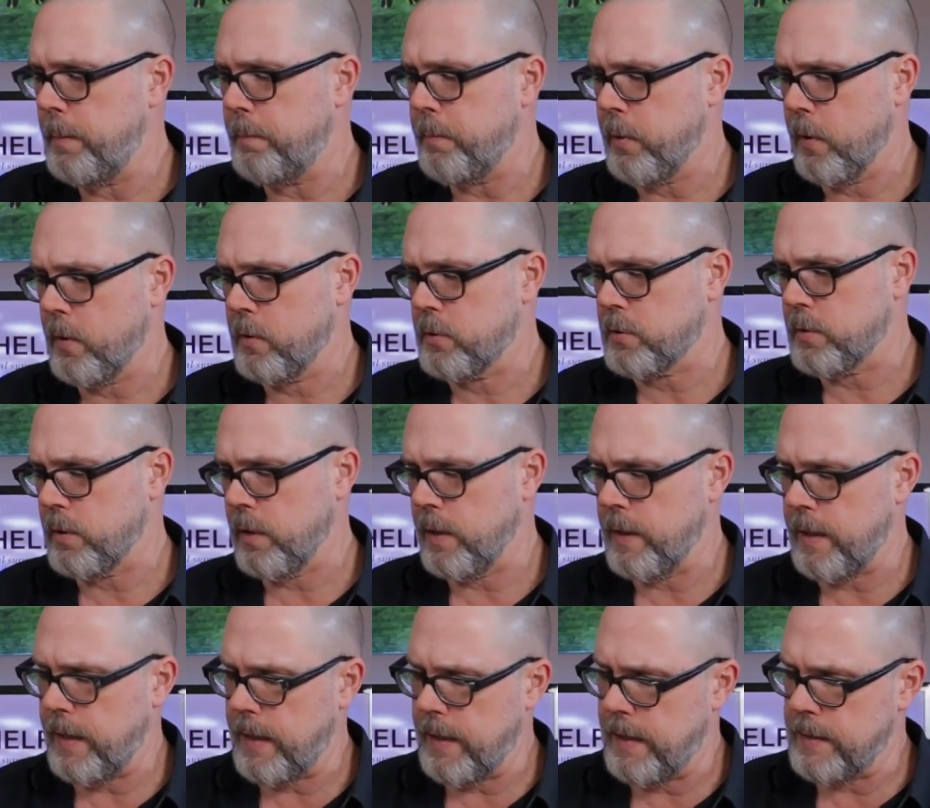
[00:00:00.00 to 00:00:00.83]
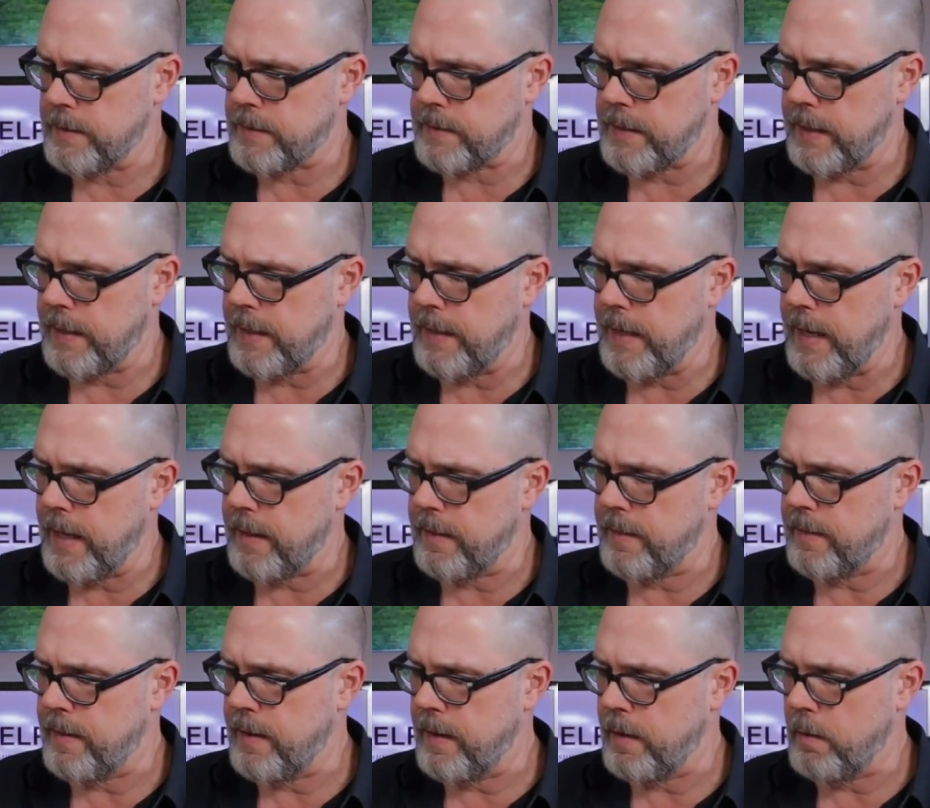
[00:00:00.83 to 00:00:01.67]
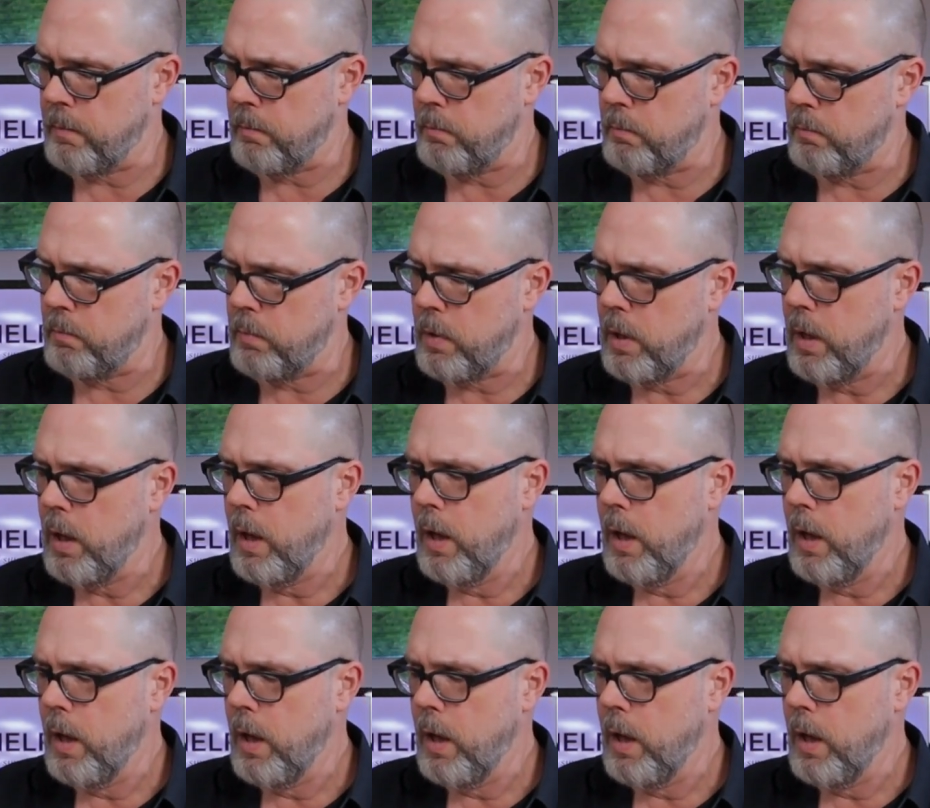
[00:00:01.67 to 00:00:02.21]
personally is to get them